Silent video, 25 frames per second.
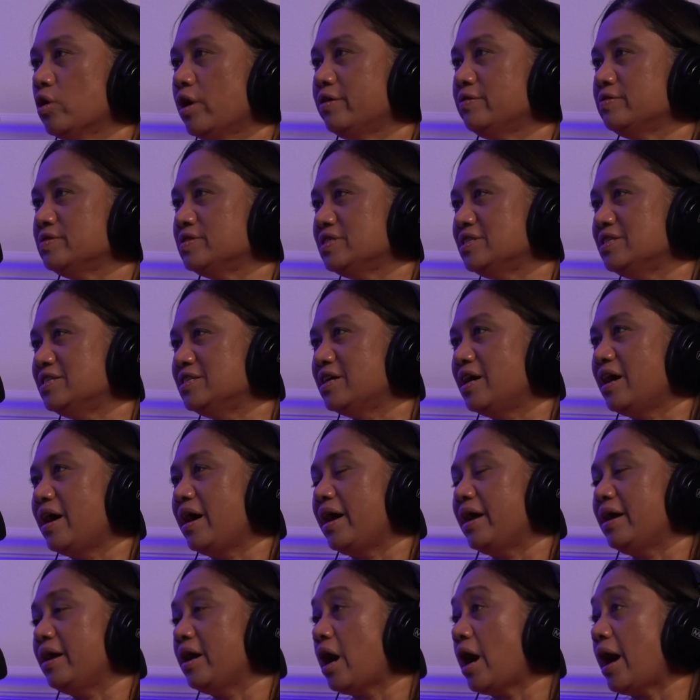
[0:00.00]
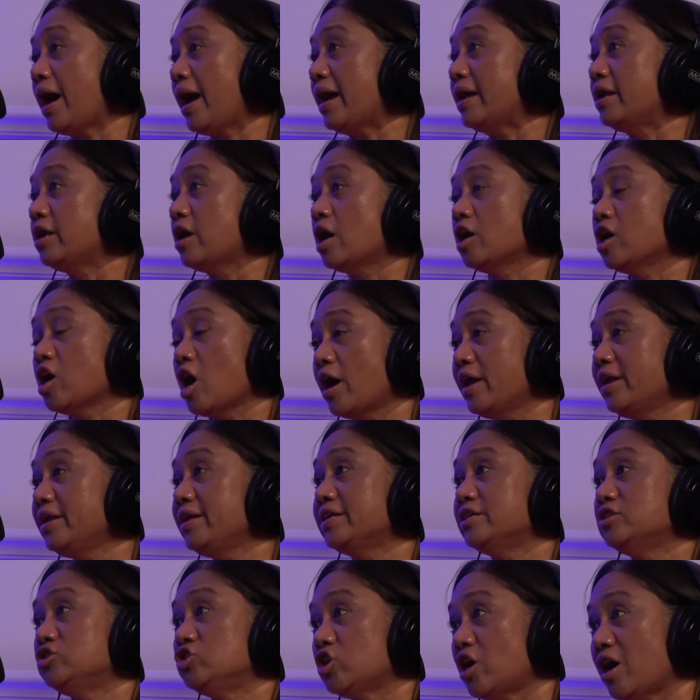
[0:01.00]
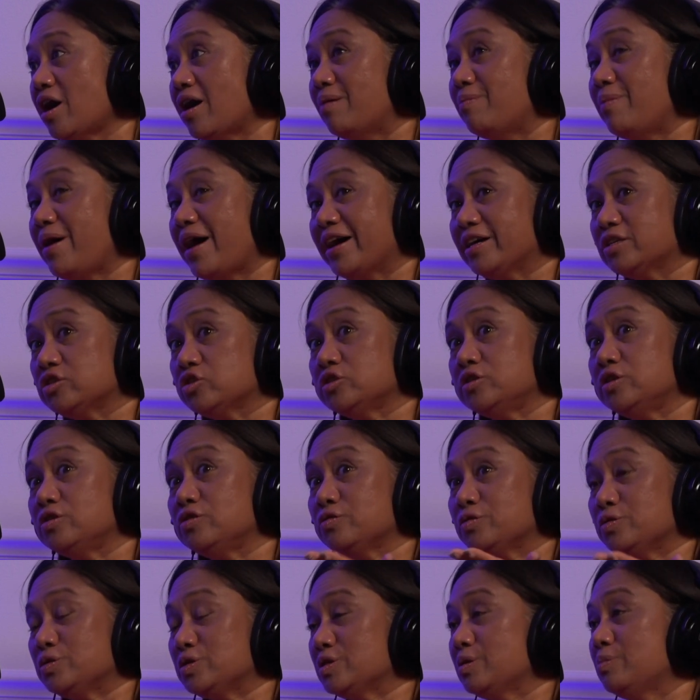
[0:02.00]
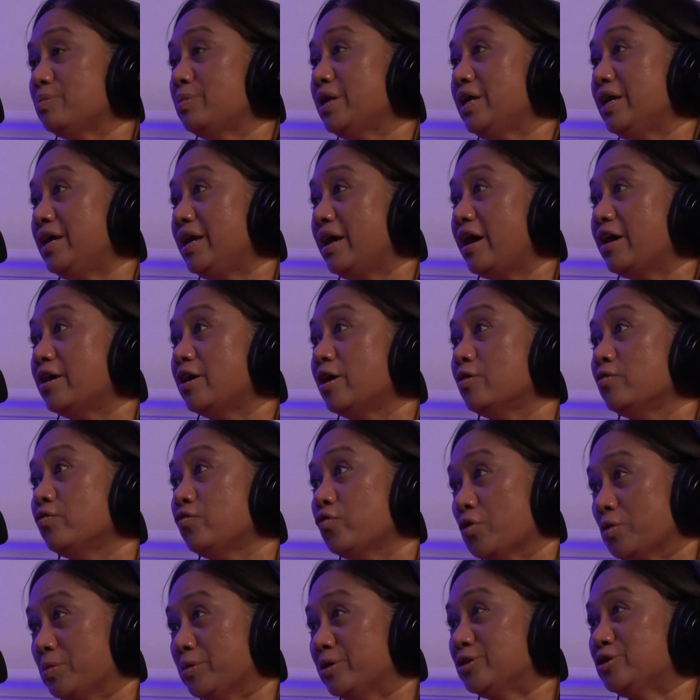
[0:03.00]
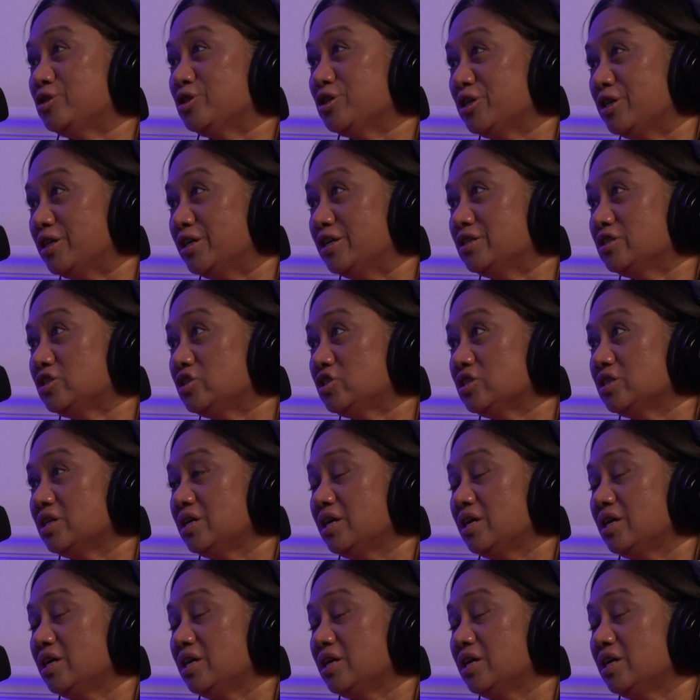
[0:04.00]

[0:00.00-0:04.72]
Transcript: I had gotten a job actually through somebody at our former church,